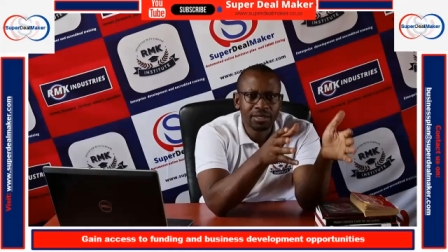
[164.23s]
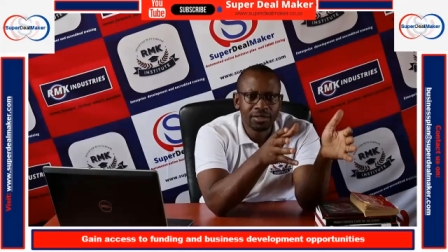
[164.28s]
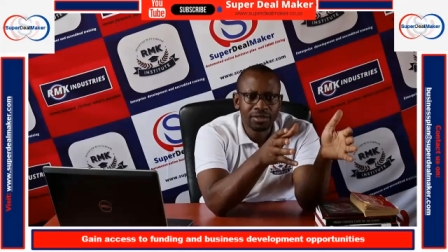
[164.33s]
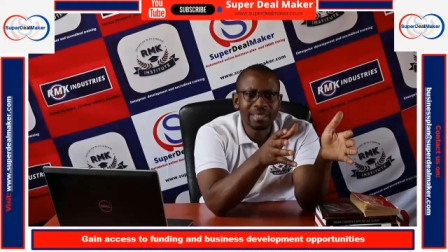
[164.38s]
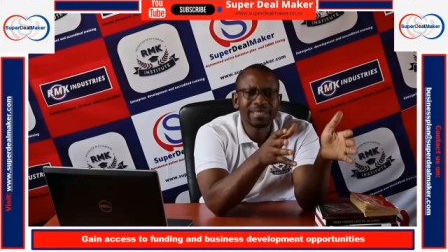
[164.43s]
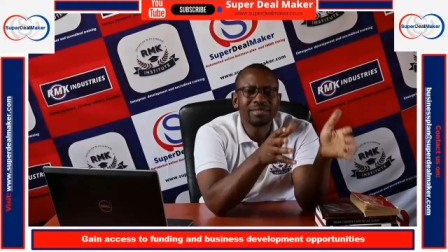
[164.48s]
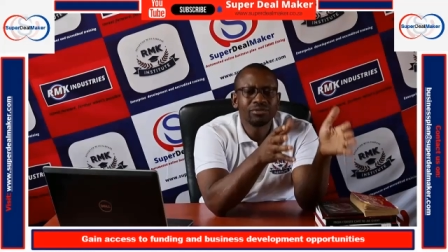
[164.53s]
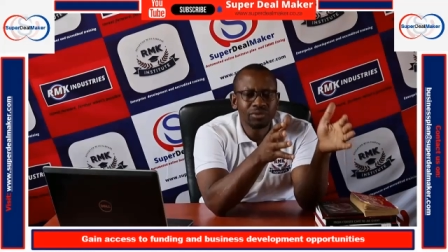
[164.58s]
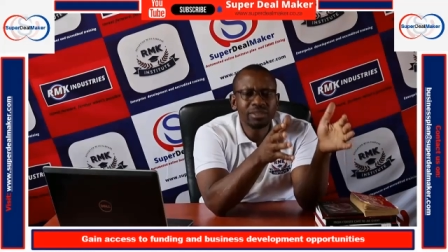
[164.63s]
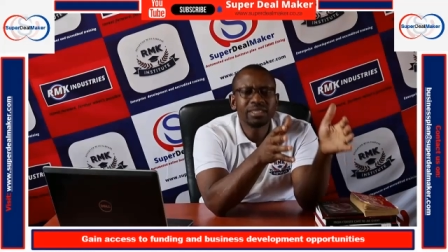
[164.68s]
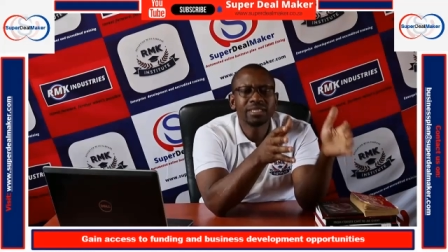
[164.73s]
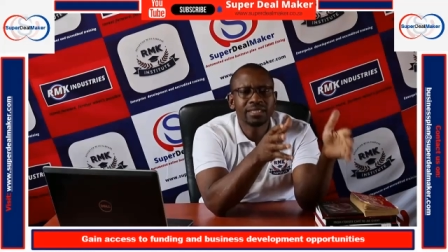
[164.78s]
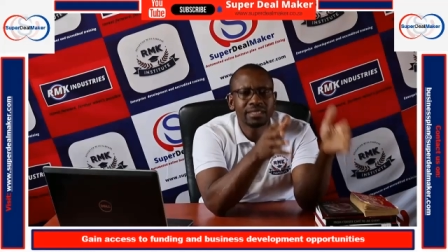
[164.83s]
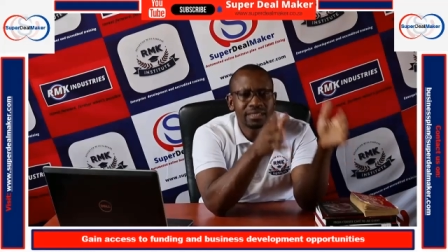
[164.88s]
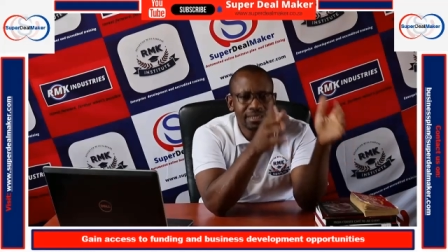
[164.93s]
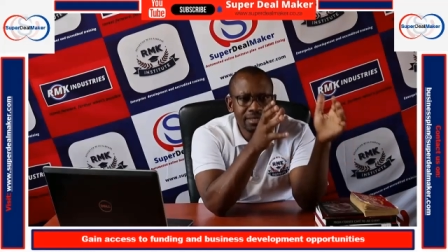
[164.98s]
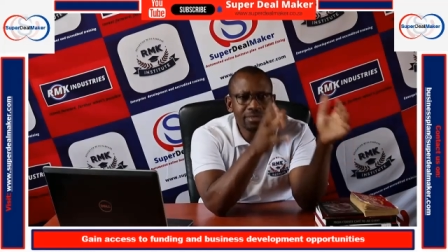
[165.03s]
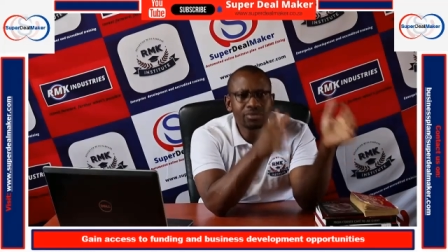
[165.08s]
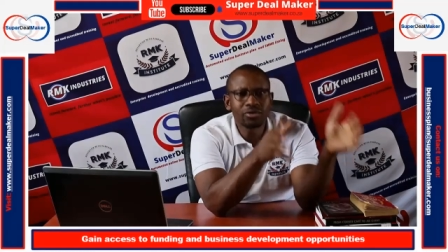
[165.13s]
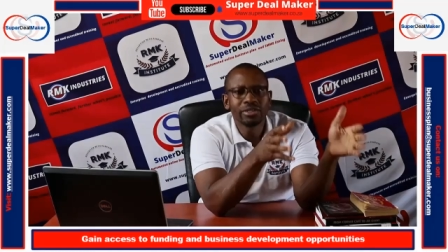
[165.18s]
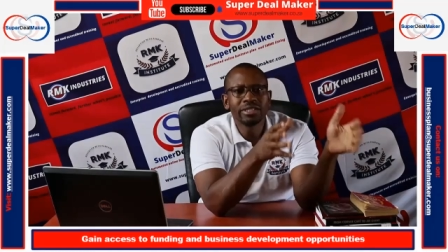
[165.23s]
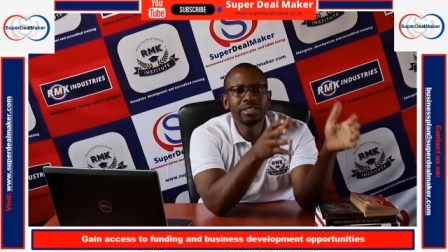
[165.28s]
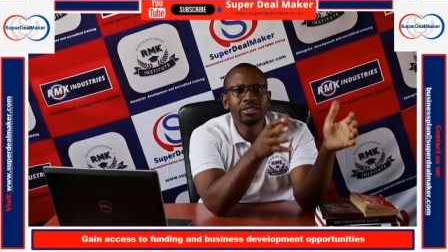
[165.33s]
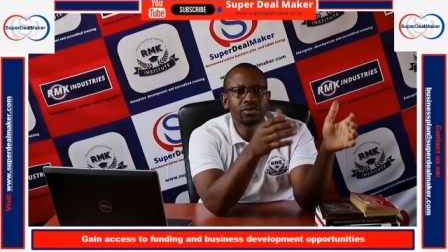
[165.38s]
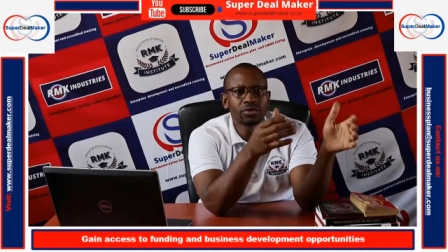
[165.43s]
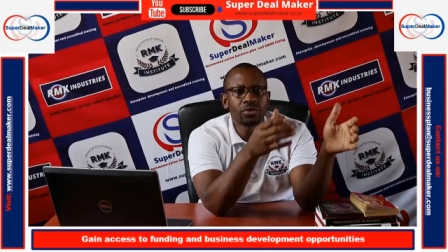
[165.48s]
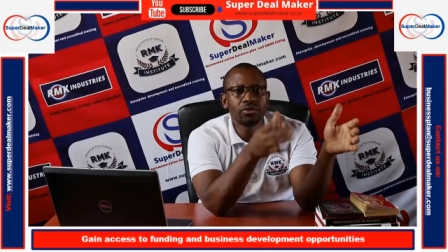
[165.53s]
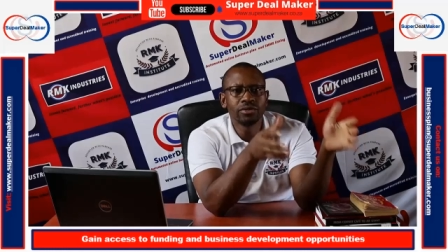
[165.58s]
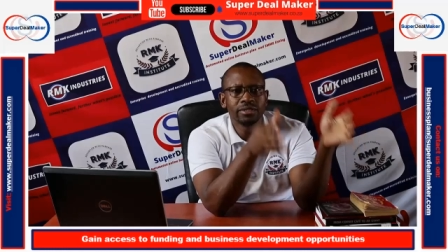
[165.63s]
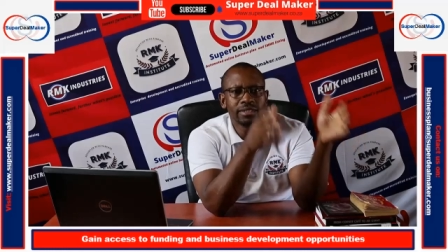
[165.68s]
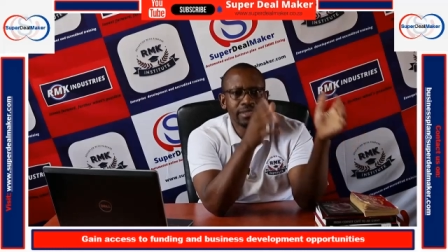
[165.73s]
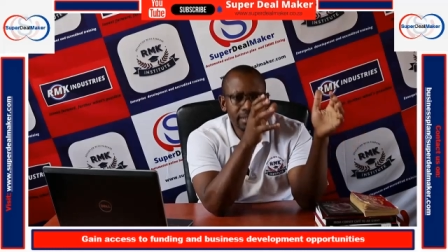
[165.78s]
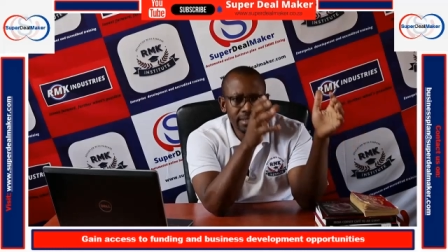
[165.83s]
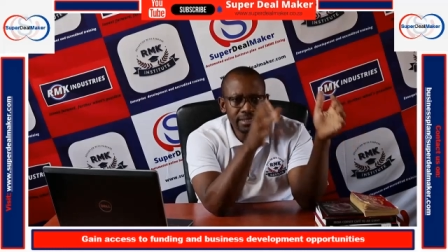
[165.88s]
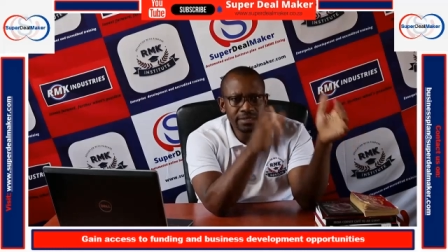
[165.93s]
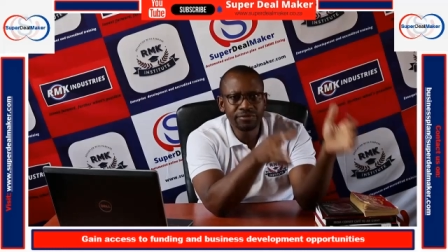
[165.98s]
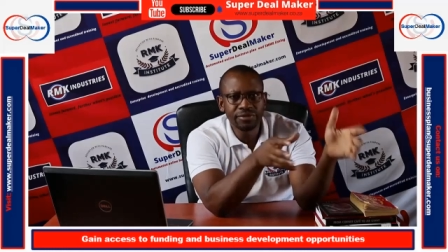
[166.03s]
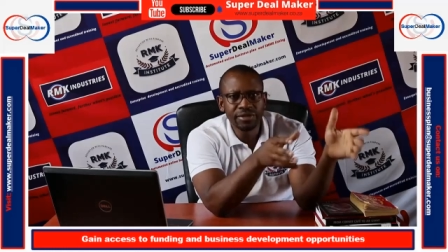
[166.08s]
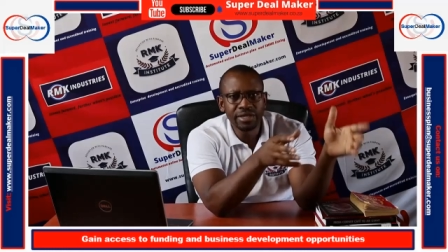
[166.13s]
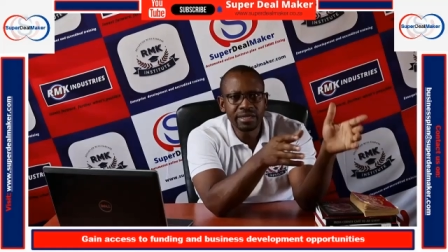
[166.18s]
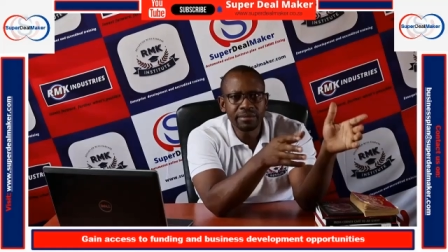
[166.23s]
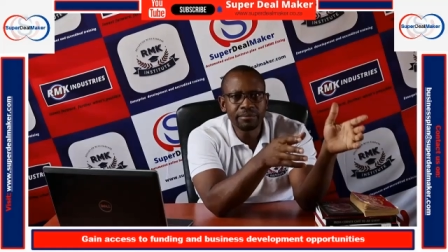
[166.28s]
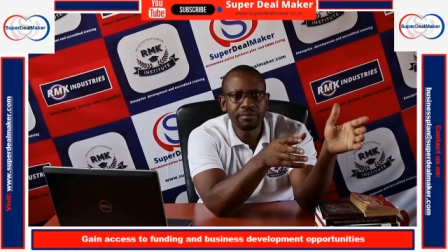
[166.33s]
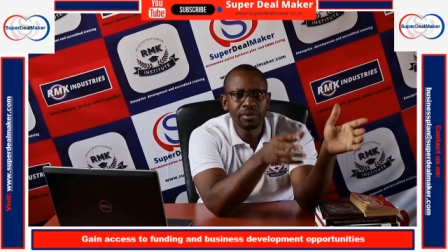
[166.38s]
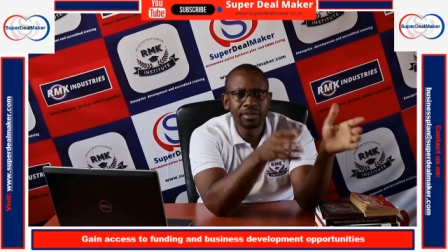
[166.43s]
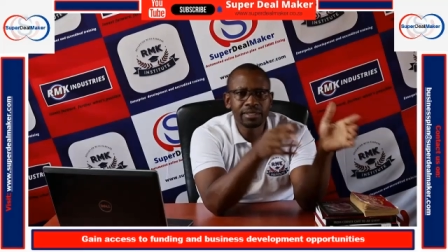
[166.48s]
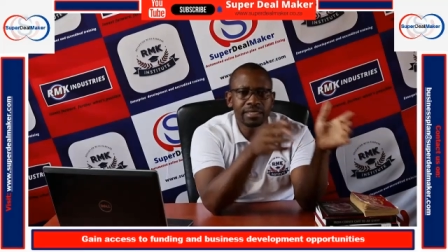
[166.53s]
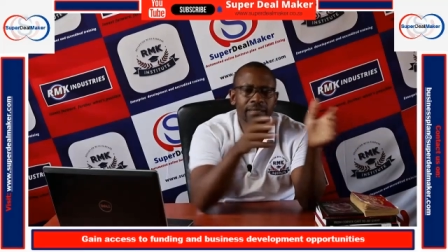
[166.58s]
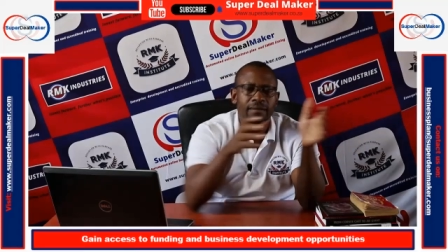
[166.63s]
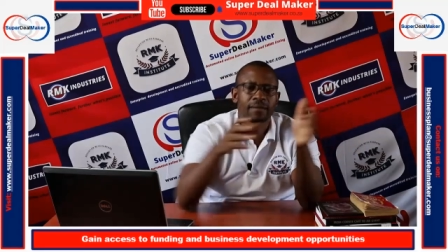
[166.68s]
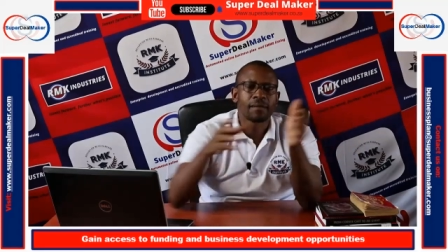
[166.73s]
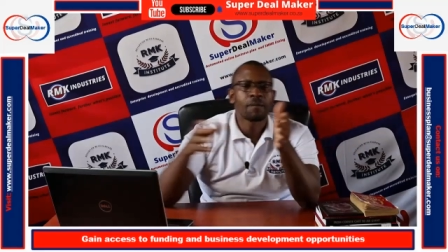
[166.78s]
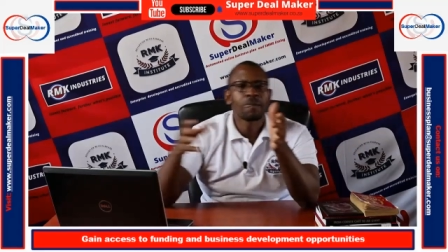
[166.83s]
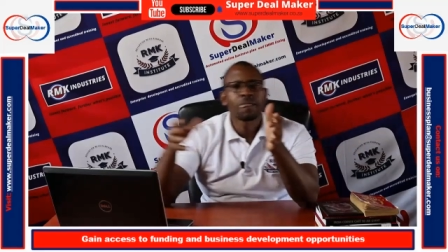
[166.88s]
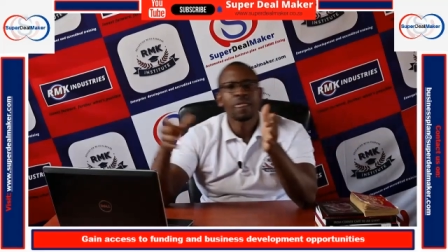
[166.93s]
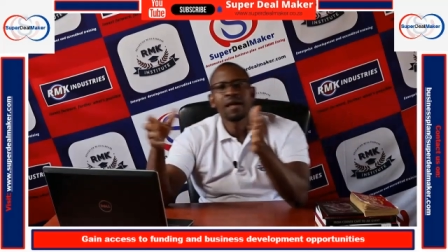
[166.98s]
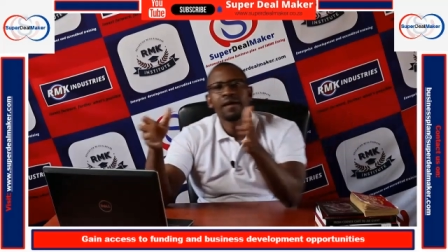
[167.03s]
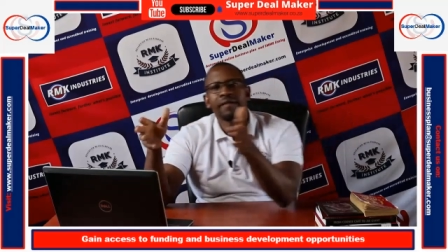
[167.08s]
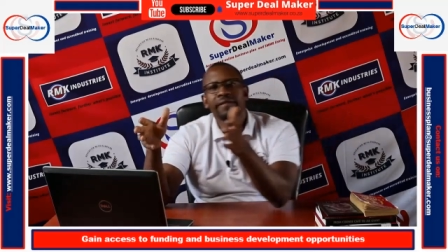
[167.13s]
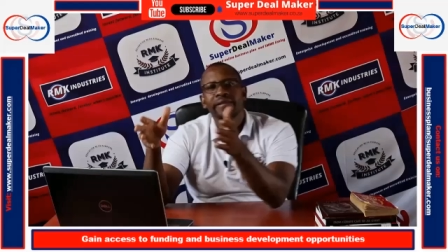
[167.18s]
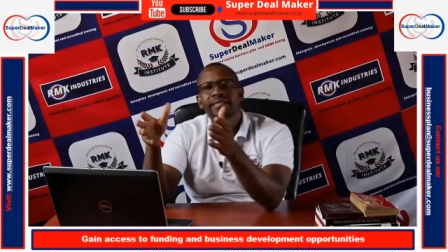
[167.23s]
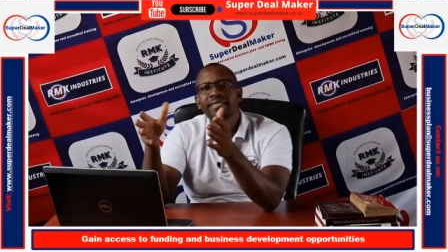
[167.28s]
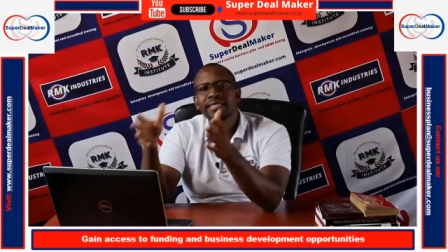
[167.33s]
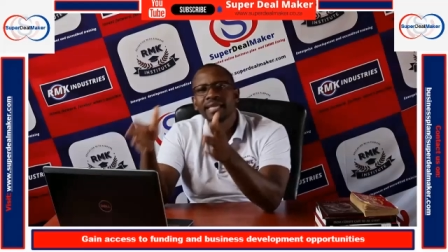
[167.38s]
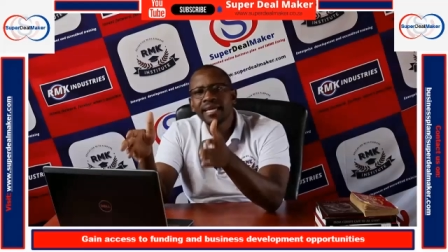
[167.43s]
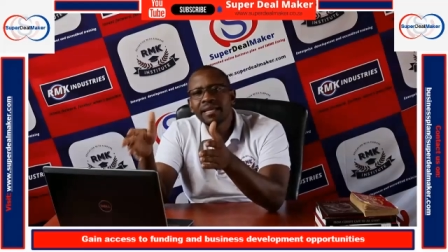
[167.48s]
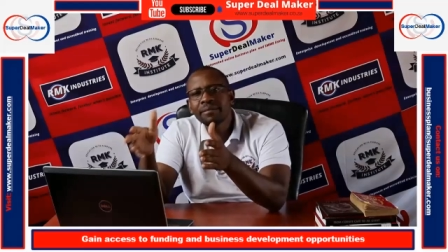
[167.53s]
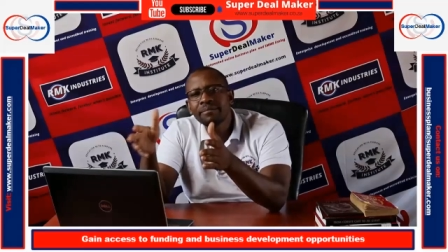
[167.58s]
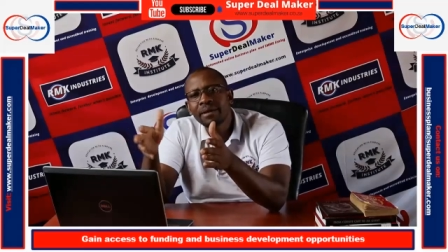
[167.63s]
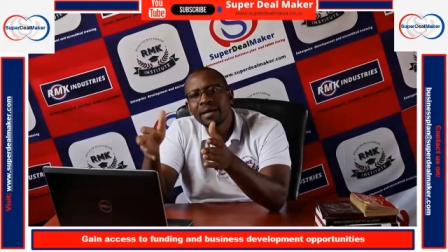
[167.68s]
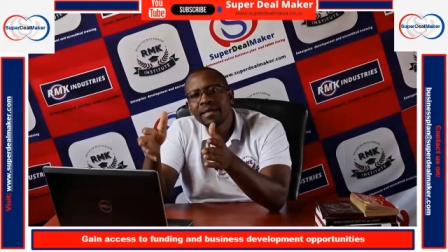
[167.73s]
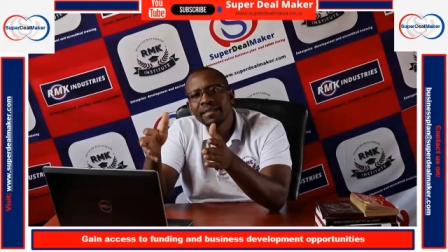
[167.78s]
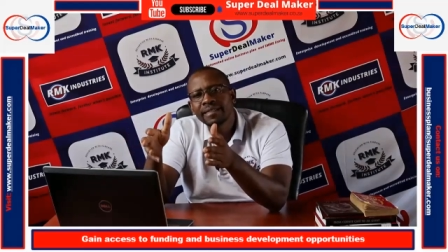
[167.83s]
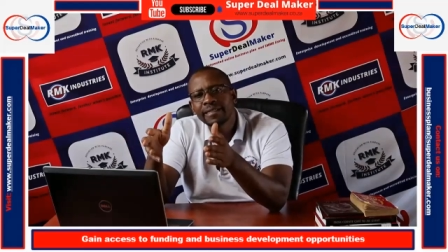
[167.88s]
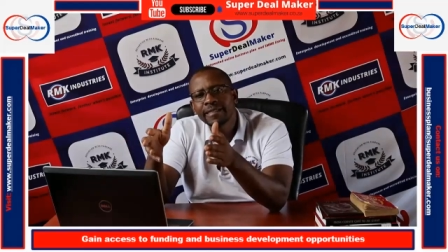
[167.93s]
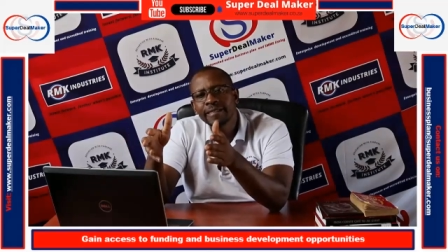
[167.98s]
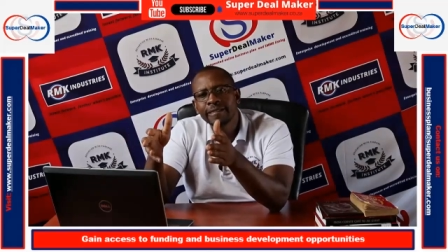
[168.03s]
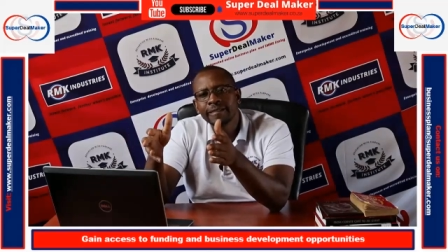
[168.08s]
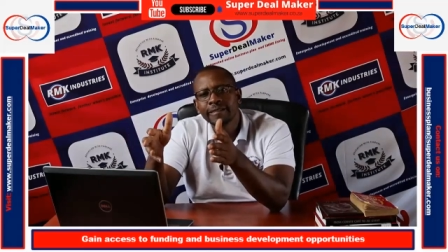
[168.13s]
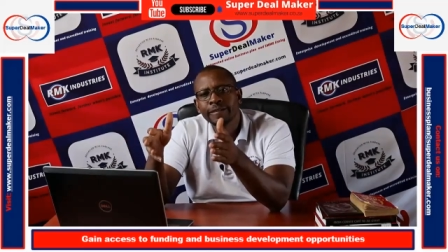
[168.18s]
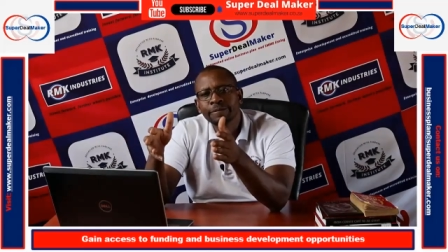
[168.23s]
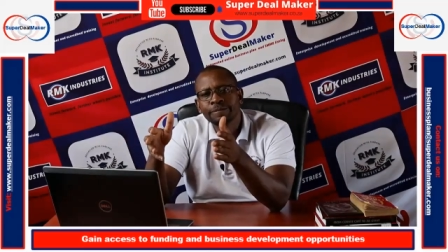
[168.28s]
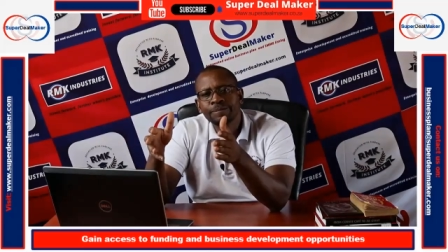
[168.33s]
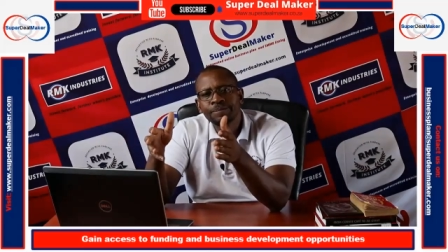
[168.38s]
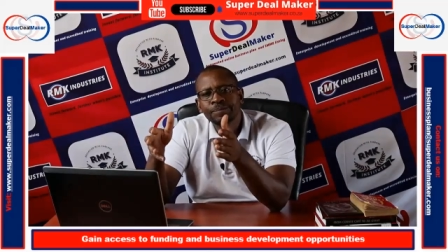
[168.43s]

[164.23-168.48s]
And which is on its own is very important. The second part is